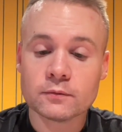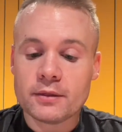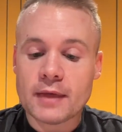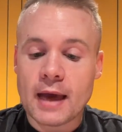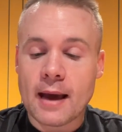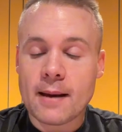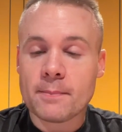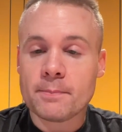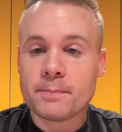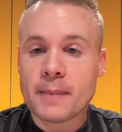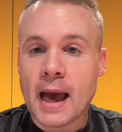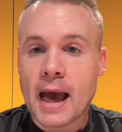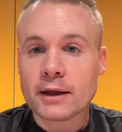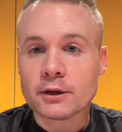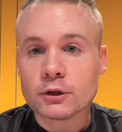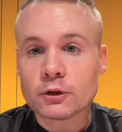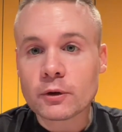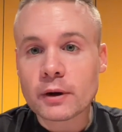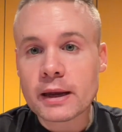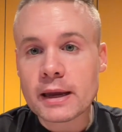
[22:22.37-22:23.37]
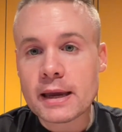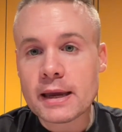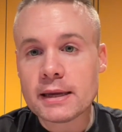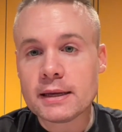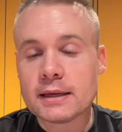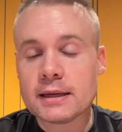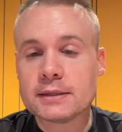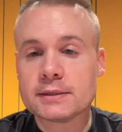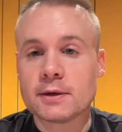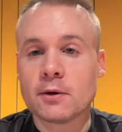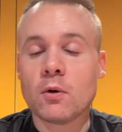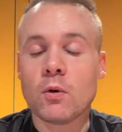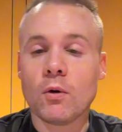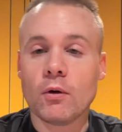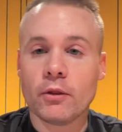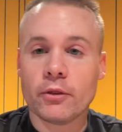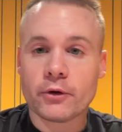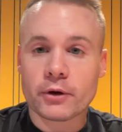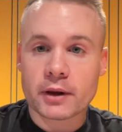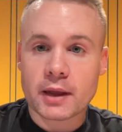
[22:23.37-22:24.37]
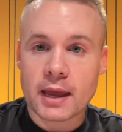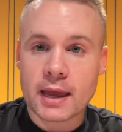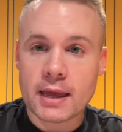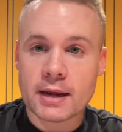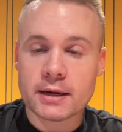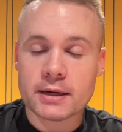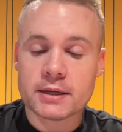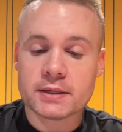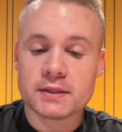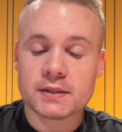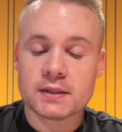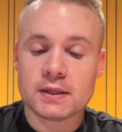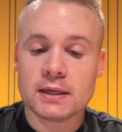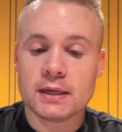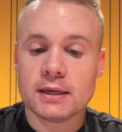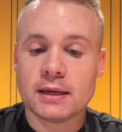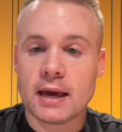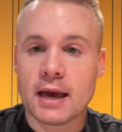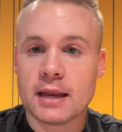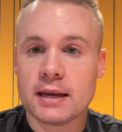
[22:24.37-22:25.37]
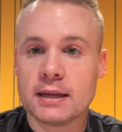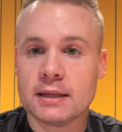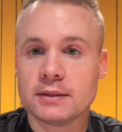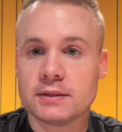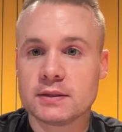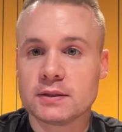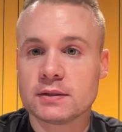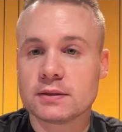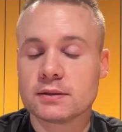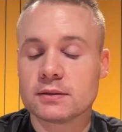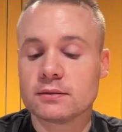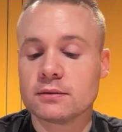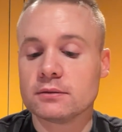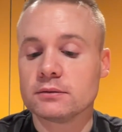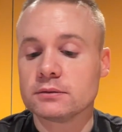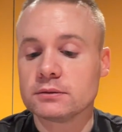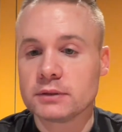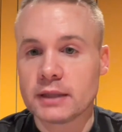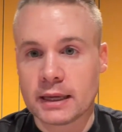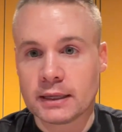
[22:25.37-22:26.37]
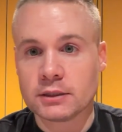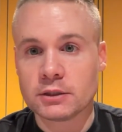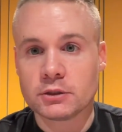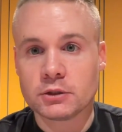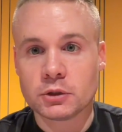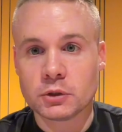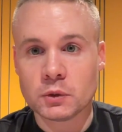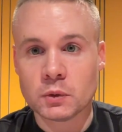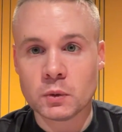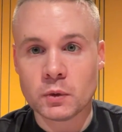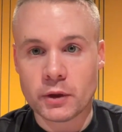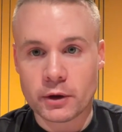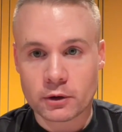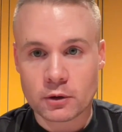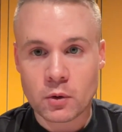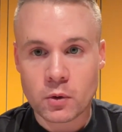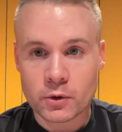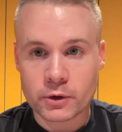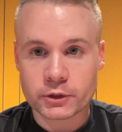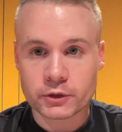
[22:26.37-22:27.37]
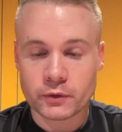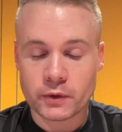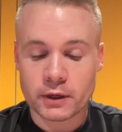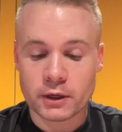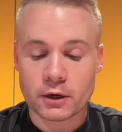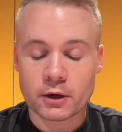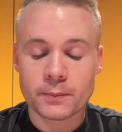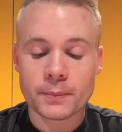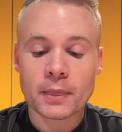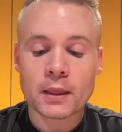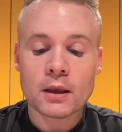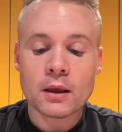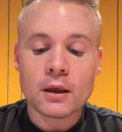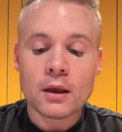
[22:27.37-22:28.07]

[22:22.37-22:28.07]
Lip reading: That bad grade is a hole in their candidacy, and it's linked to their course rigor.